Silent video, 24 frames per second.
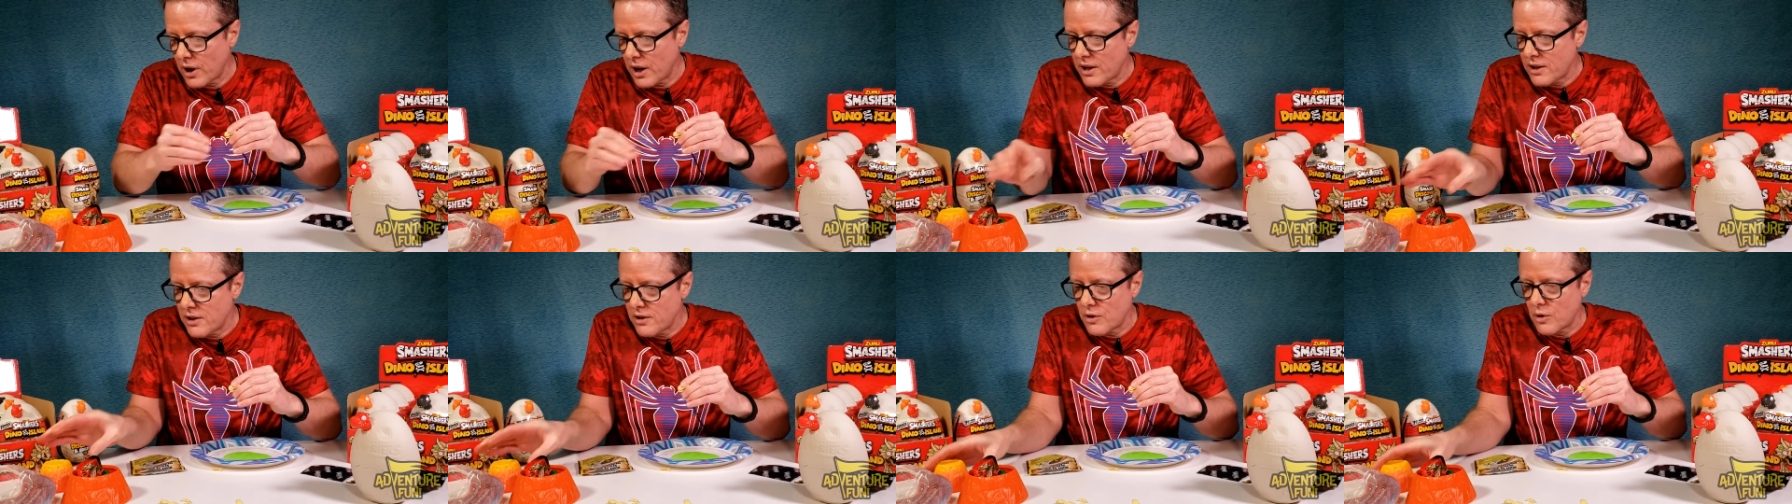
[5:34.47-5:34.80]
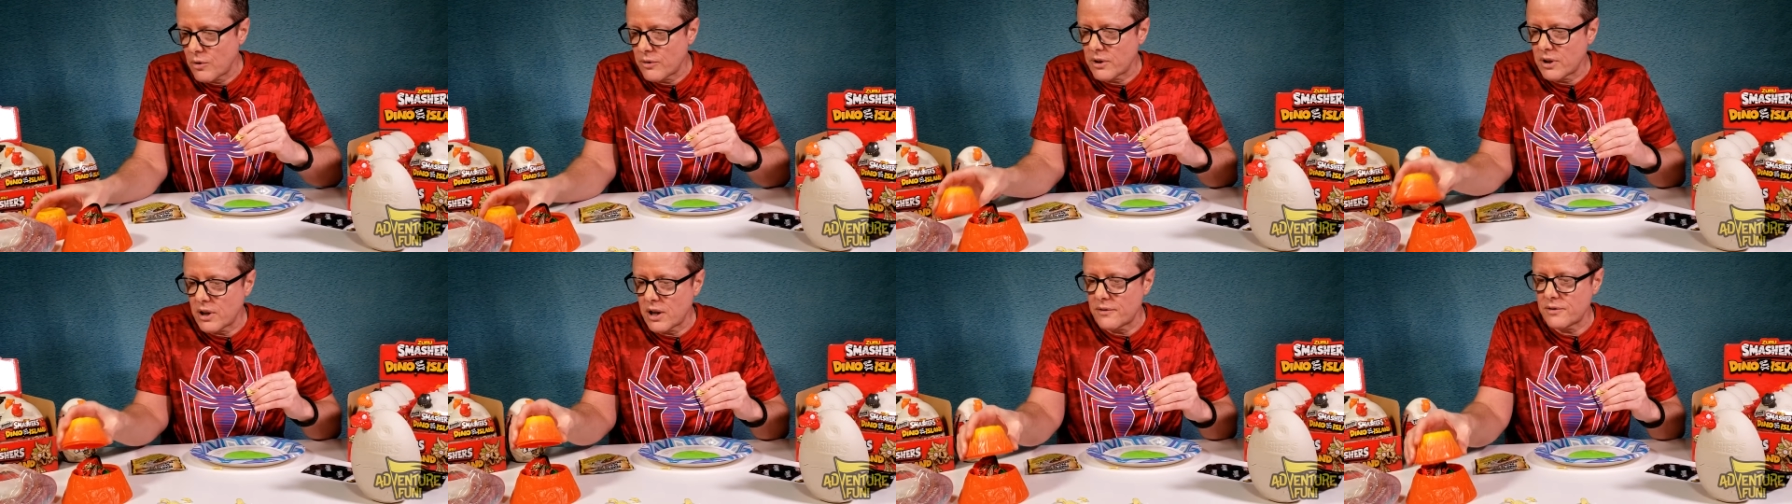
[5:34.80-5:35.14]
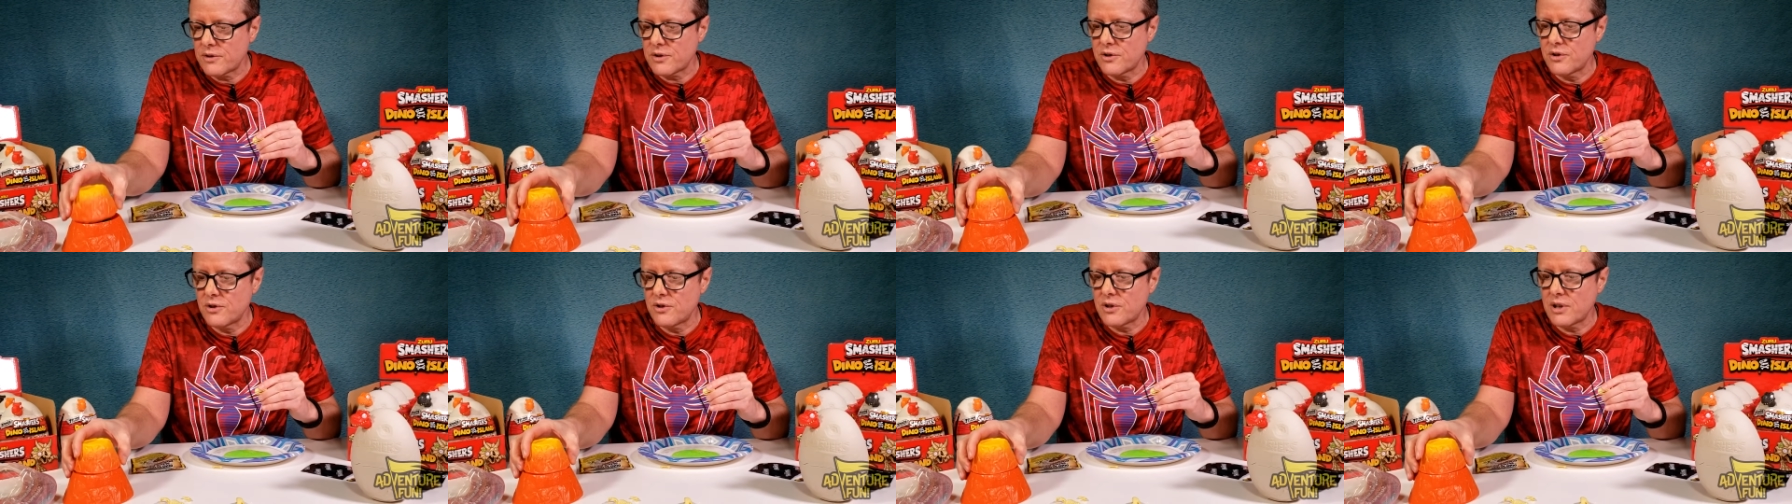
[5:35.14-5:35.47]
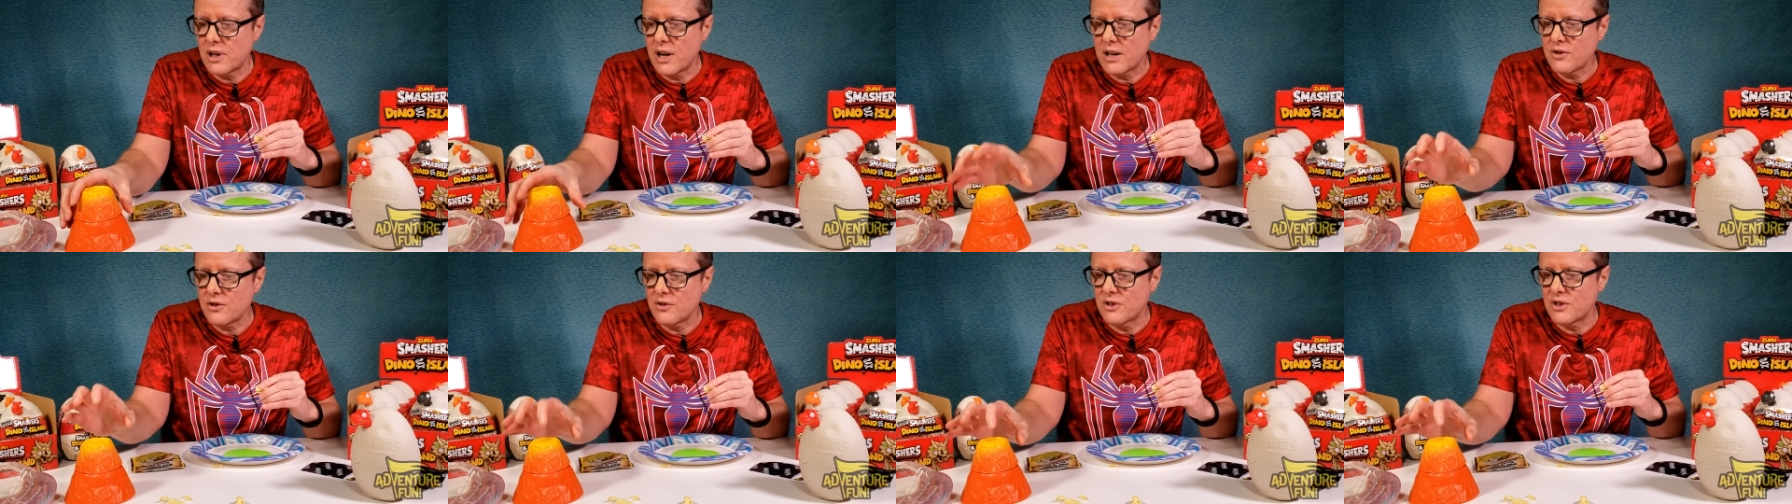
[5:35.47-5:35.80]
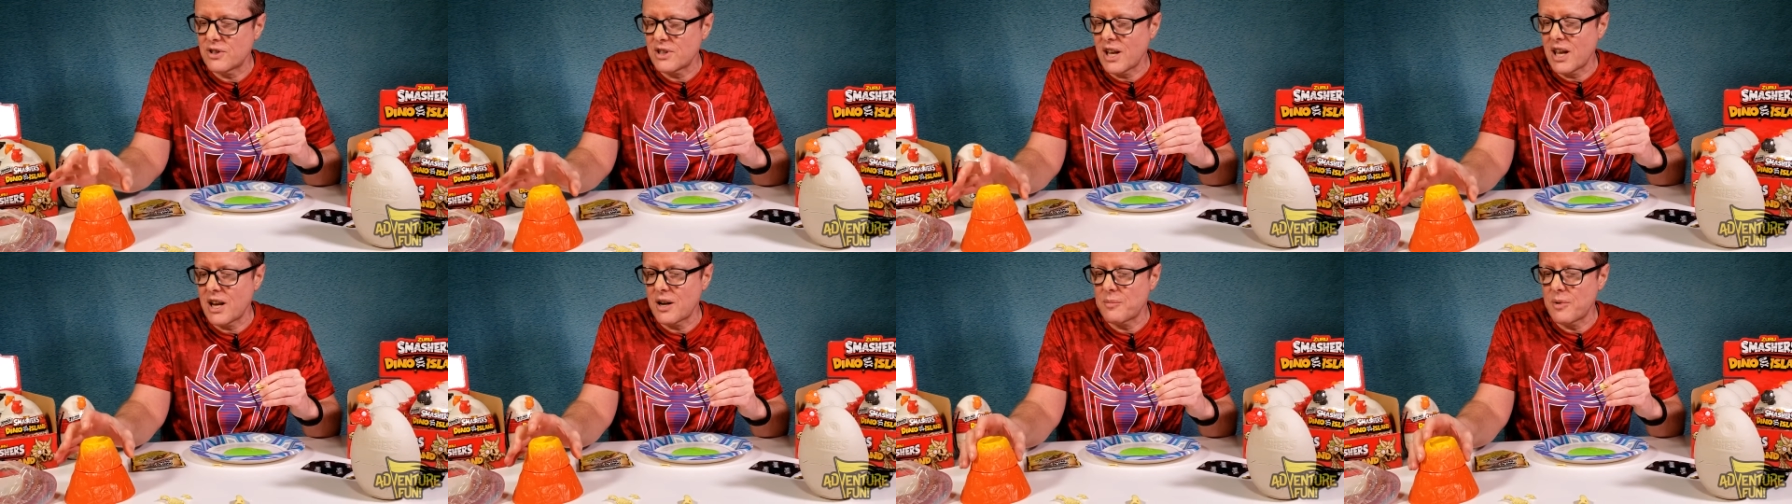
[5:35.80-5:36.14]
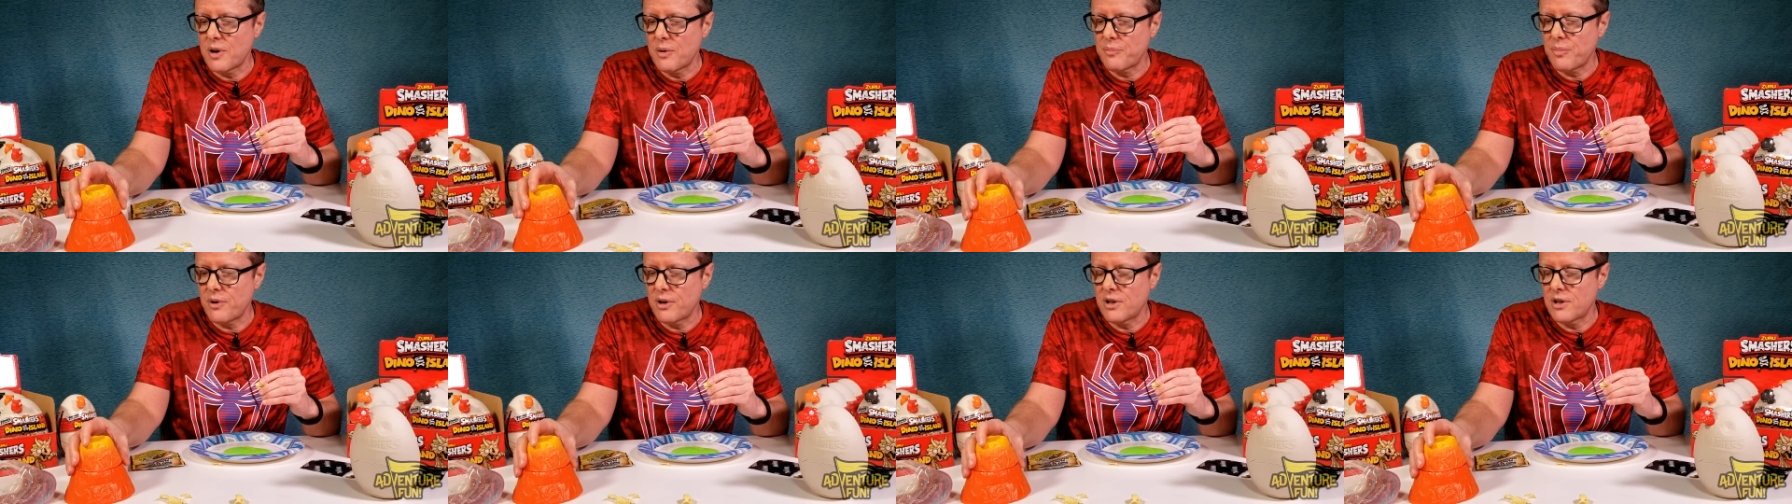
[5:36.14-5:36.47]
And you know, in the lava series, you can actually stand them
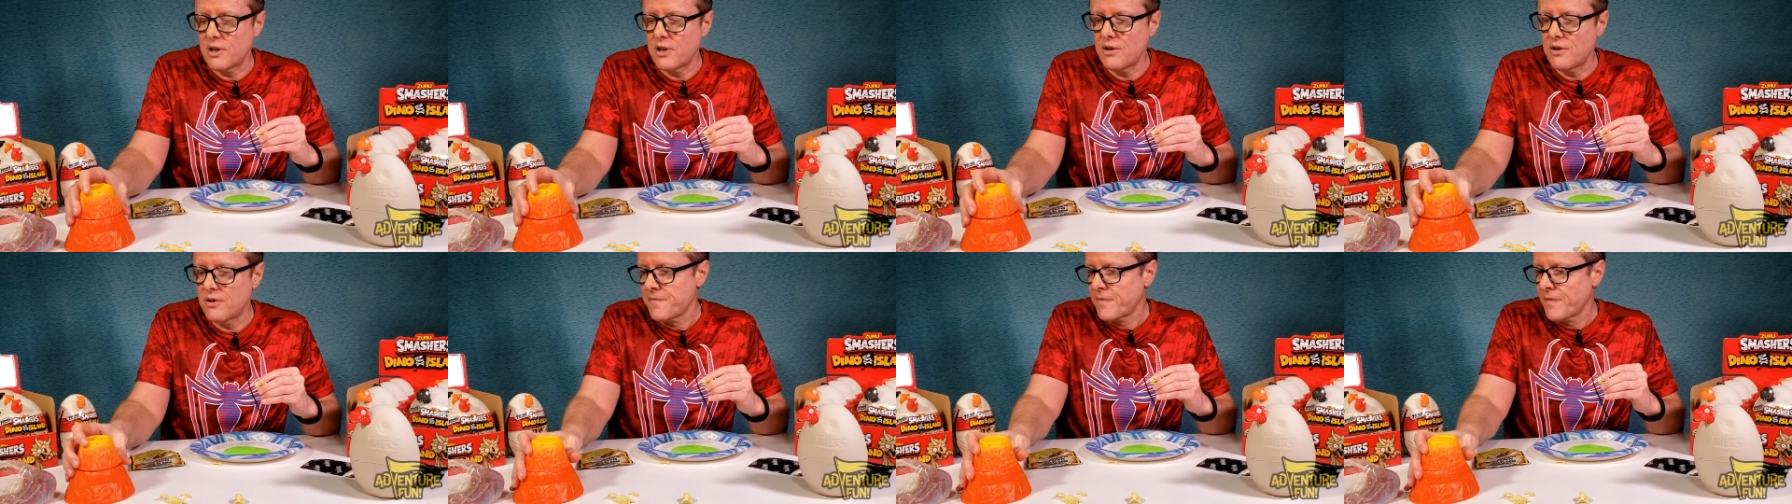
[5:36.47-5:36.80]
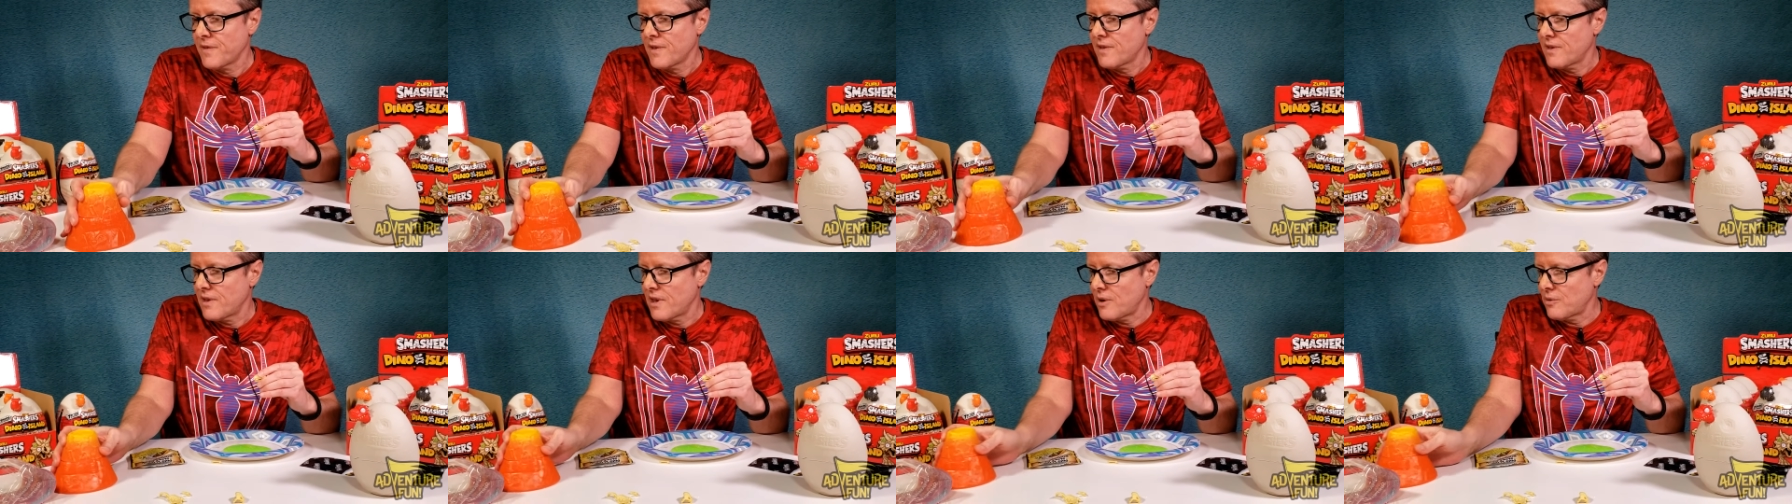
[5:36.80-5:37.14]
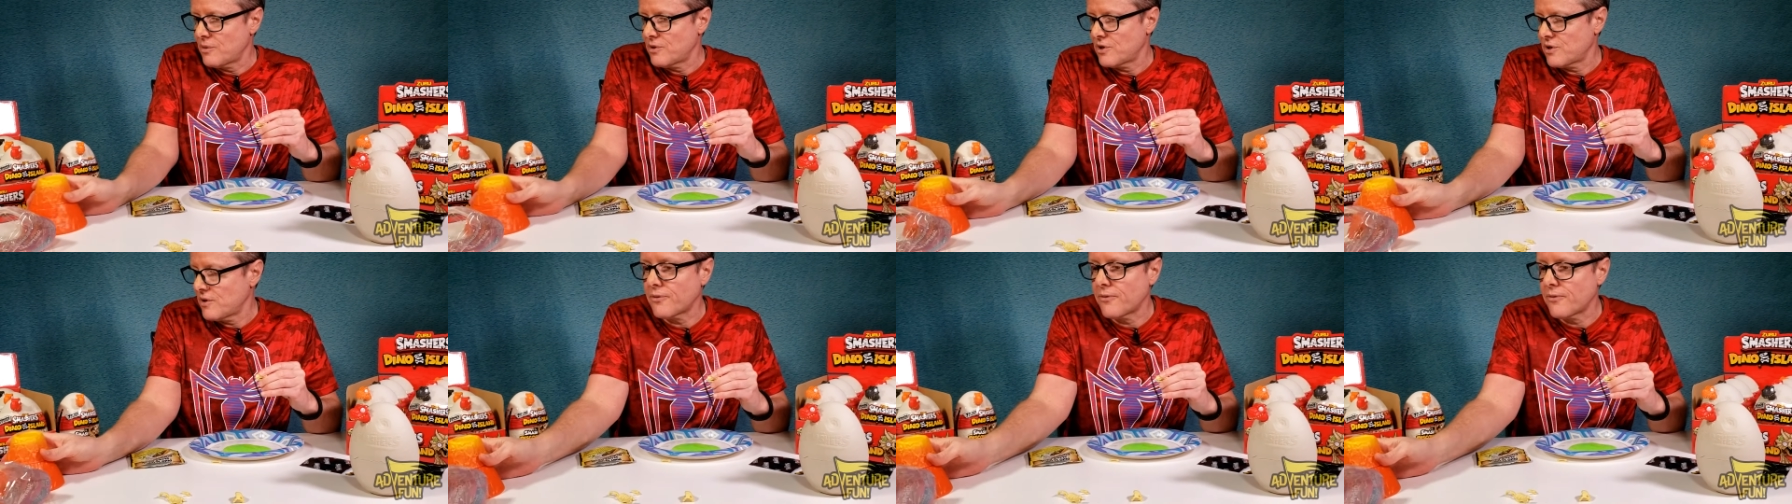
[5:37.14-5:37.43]
up on here. That was